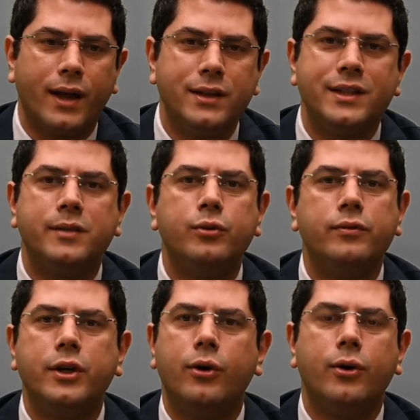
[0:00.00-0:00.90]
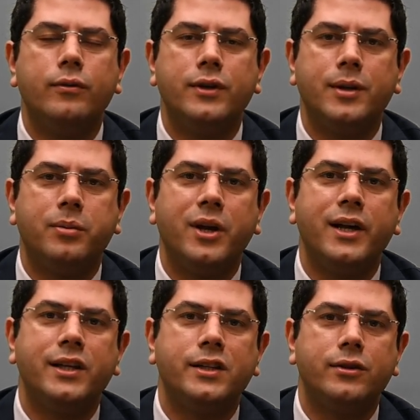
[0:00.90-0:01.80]
And it's moving all over the
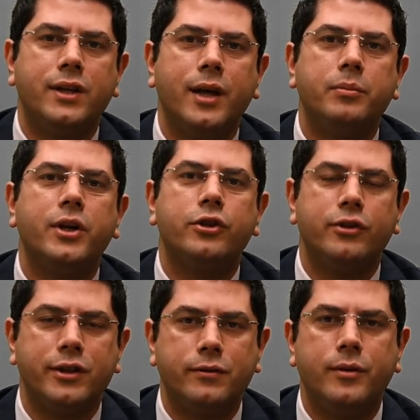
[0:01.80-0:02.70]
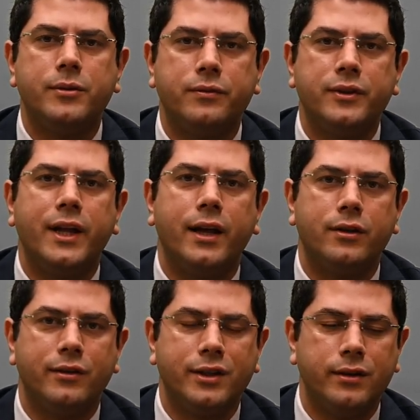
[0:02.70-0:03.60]
place to take pictures from different
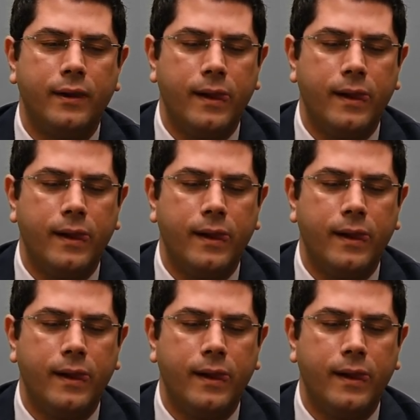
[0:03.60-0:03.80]
angles.